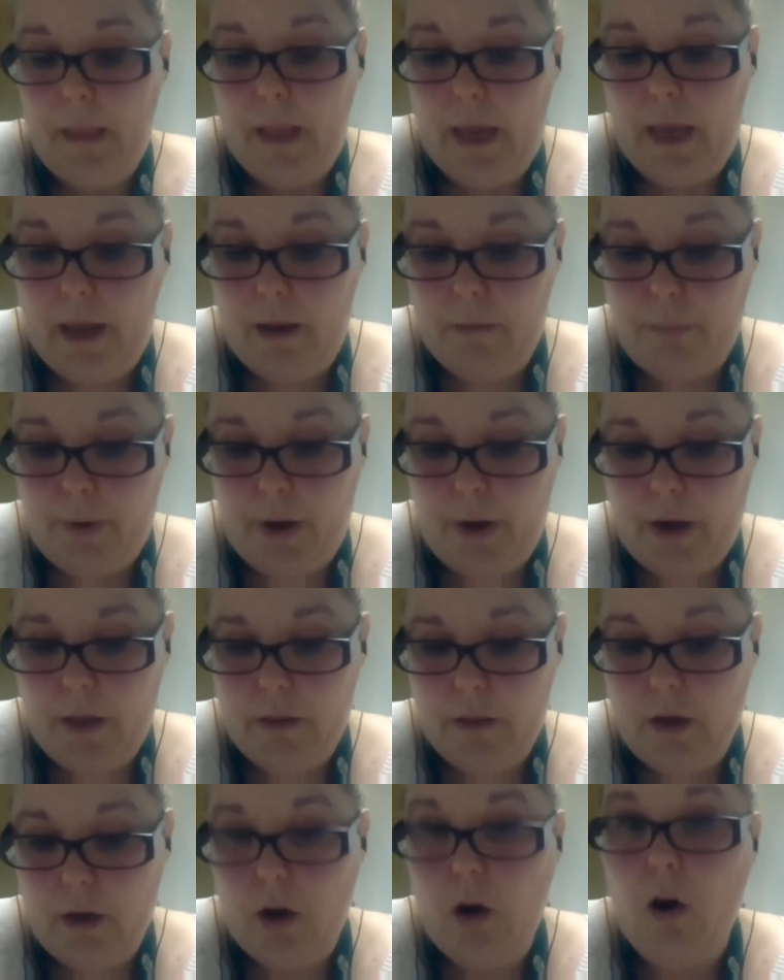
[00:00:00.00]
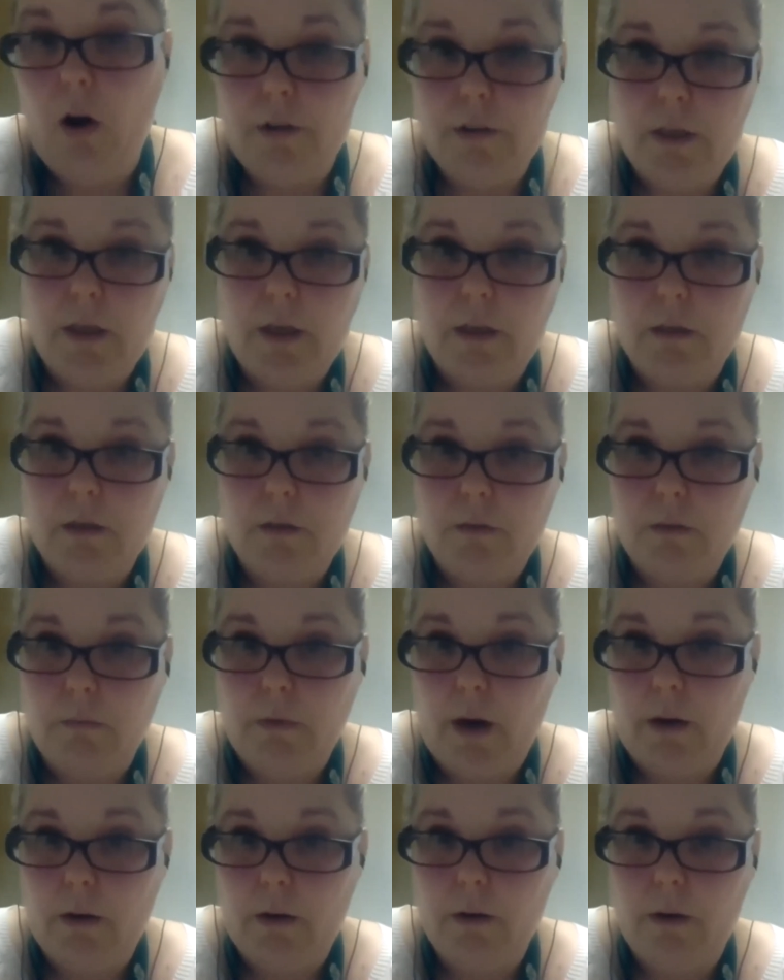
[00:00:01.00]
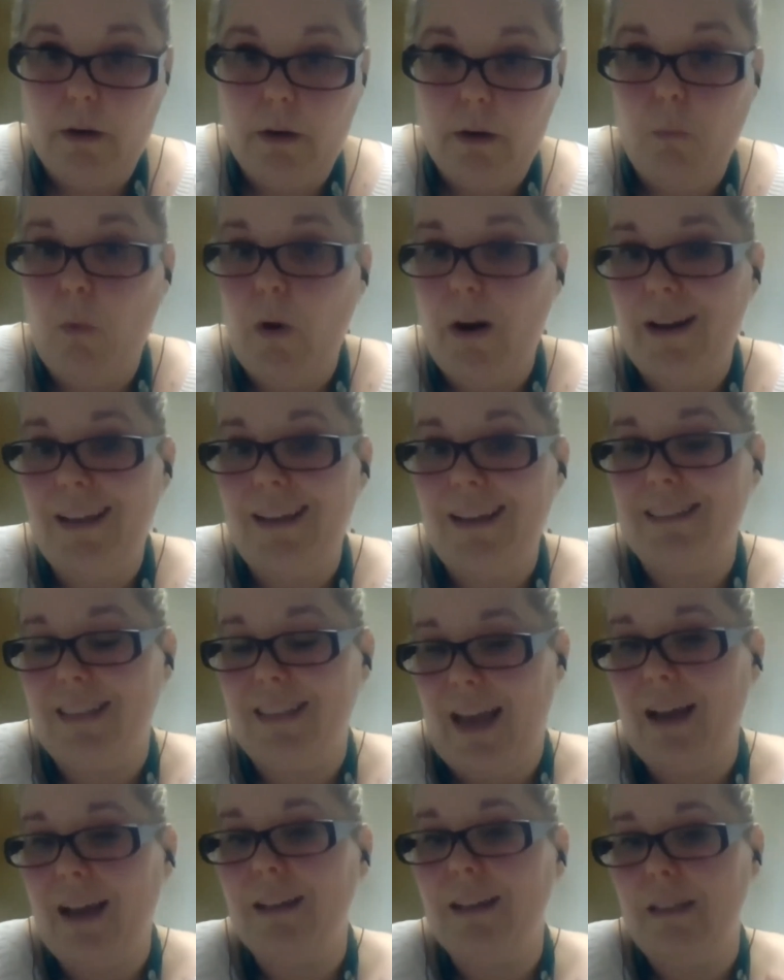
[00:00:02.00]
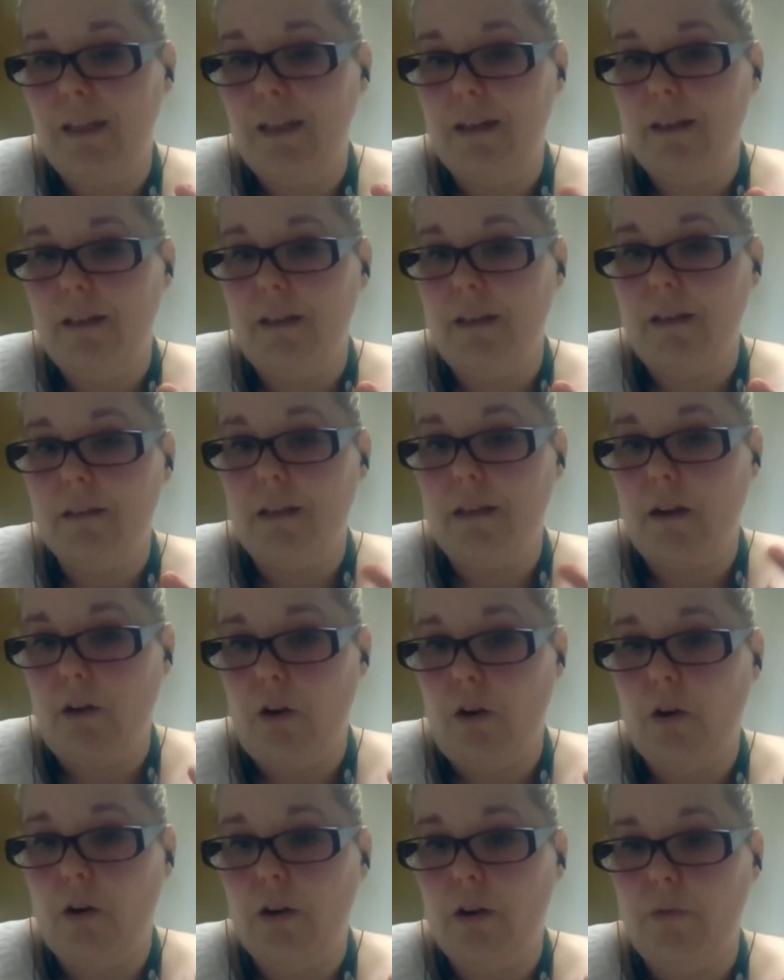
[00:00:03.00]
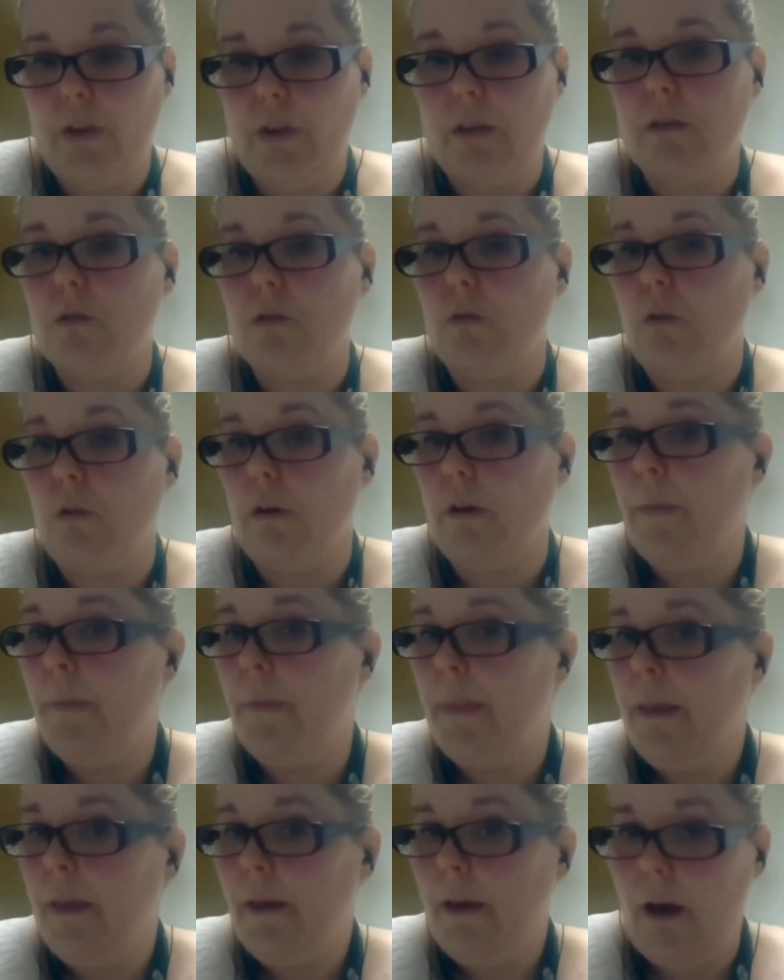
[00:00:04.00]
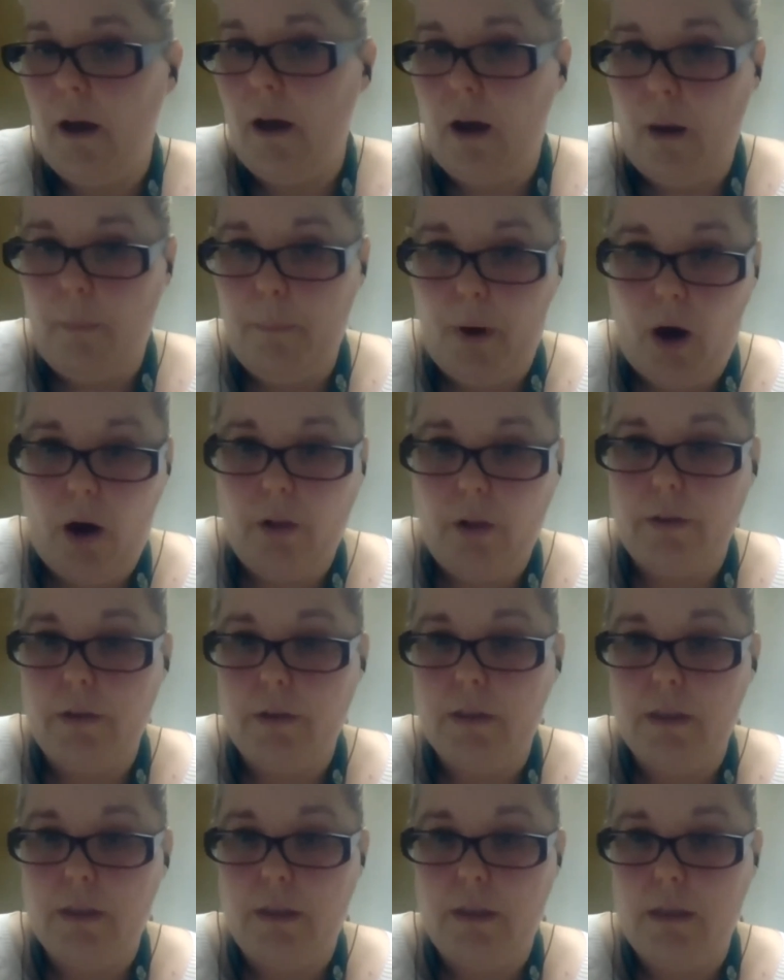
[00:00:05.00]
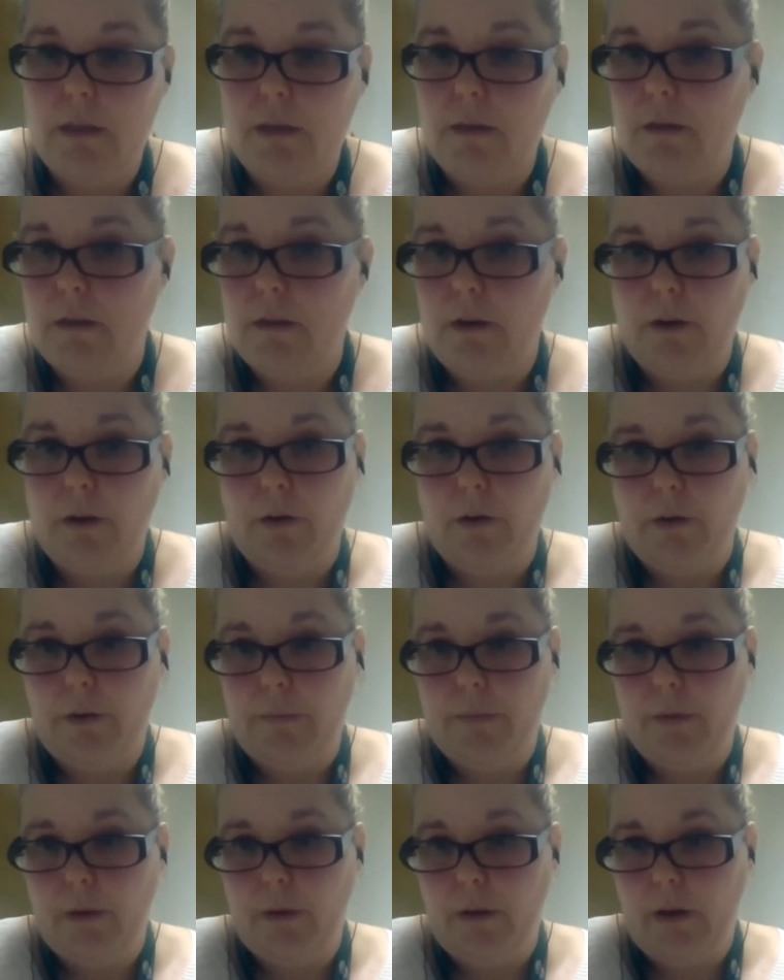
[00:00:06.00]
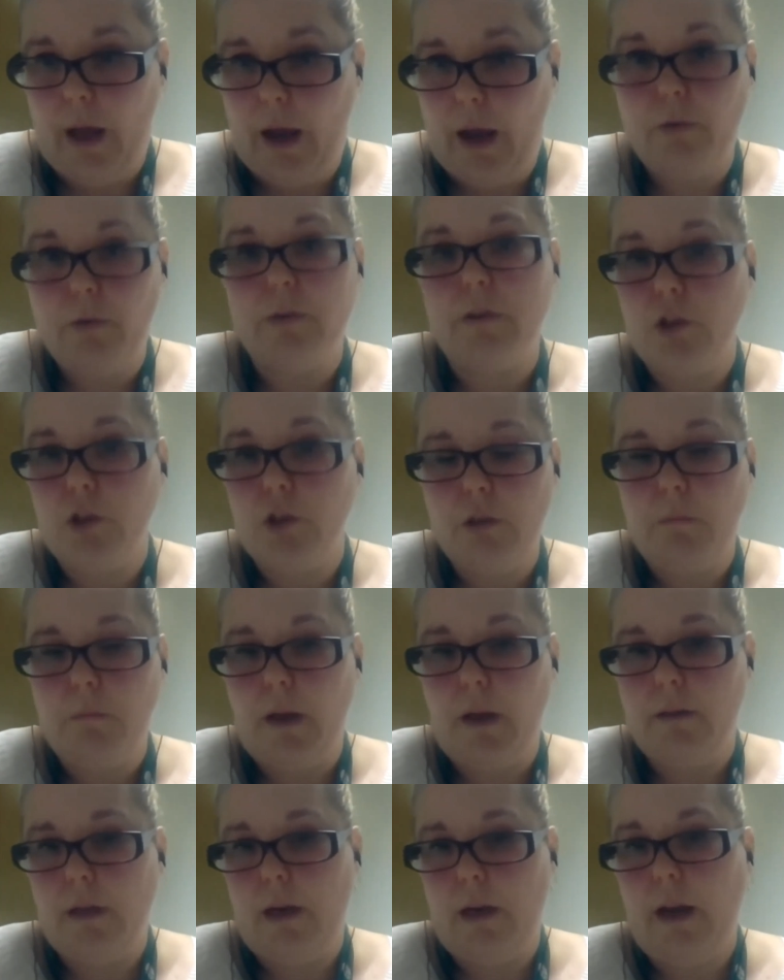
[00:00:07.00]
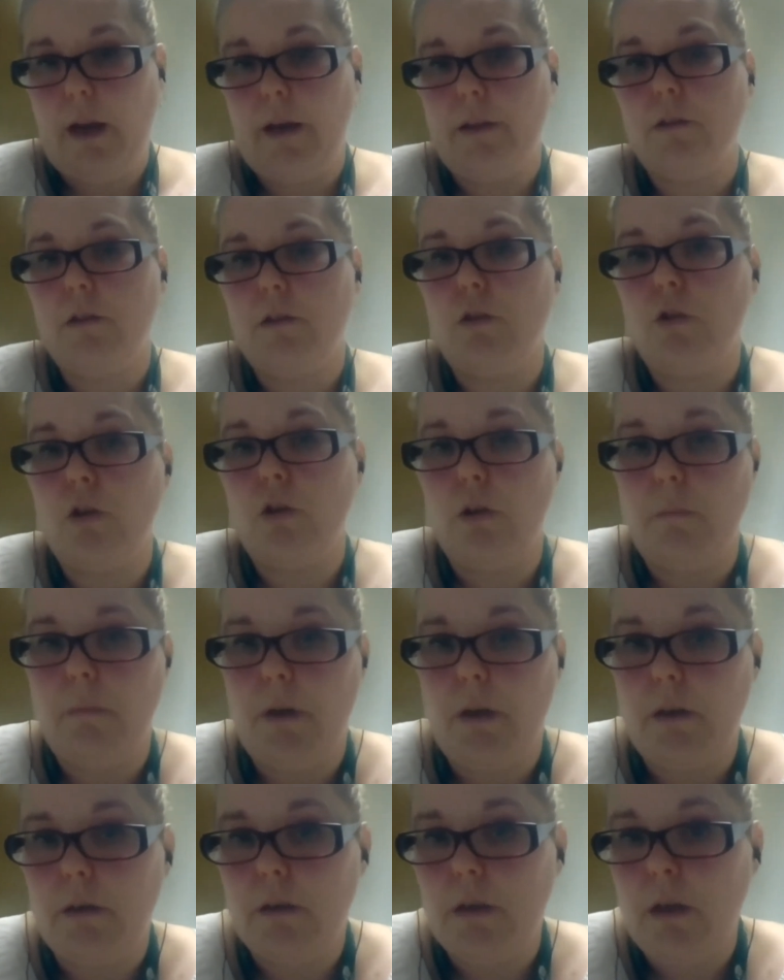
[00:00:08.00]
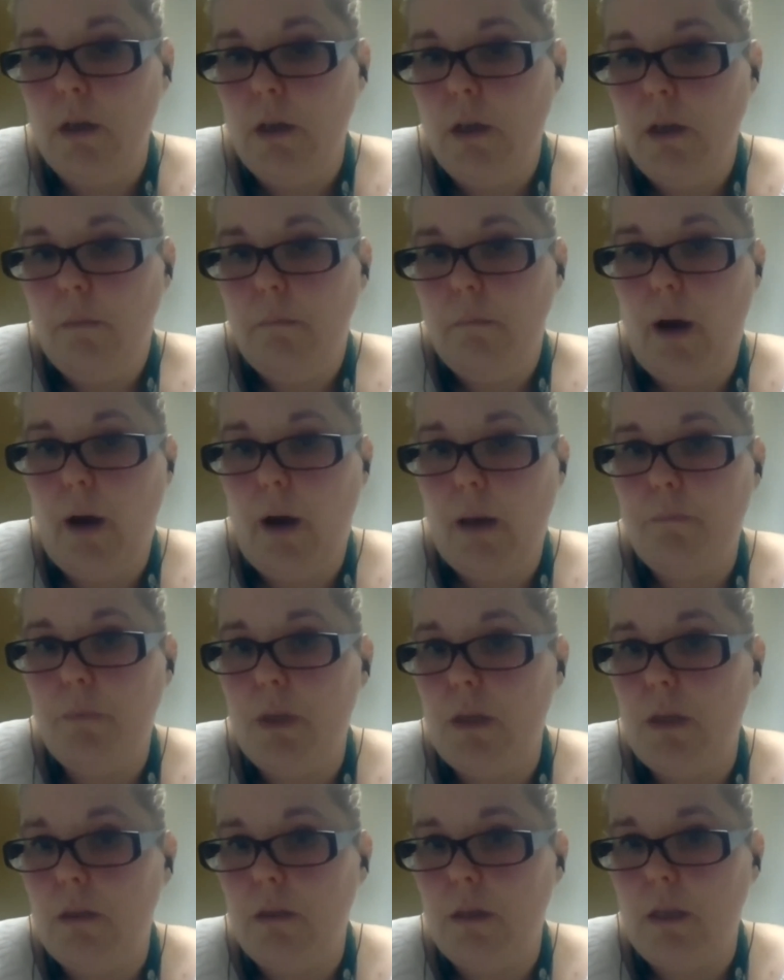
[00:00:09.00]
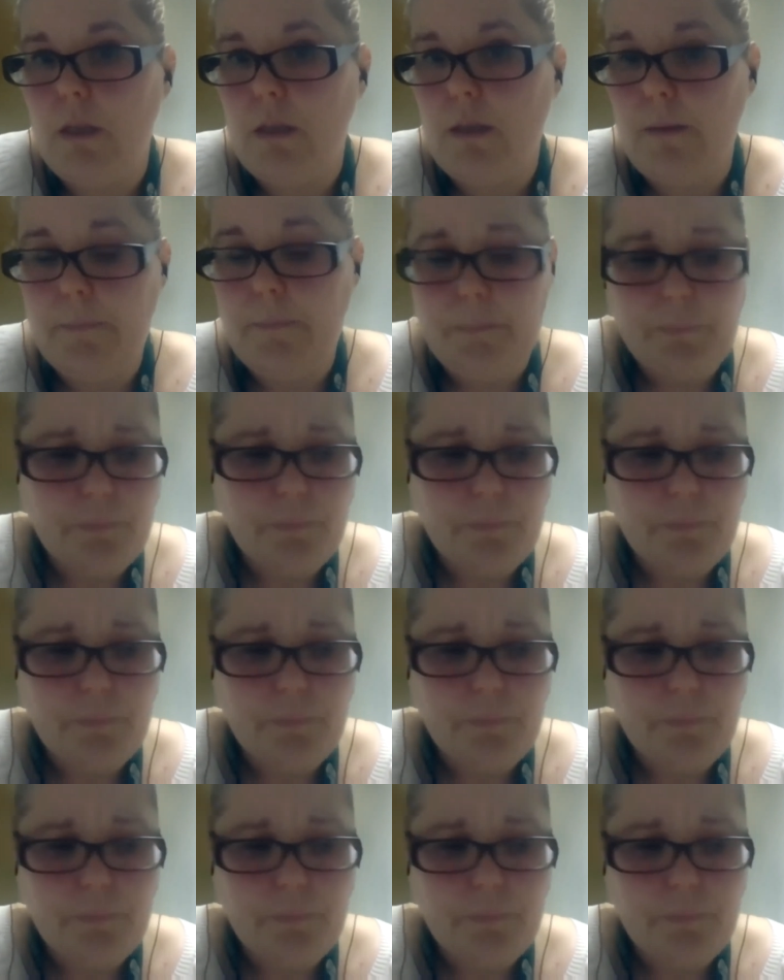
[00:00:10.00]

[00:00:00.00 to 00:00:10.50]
and by the content of the record and what exactly it is that an archivist or a policy, an acquisition mandate has determined might be the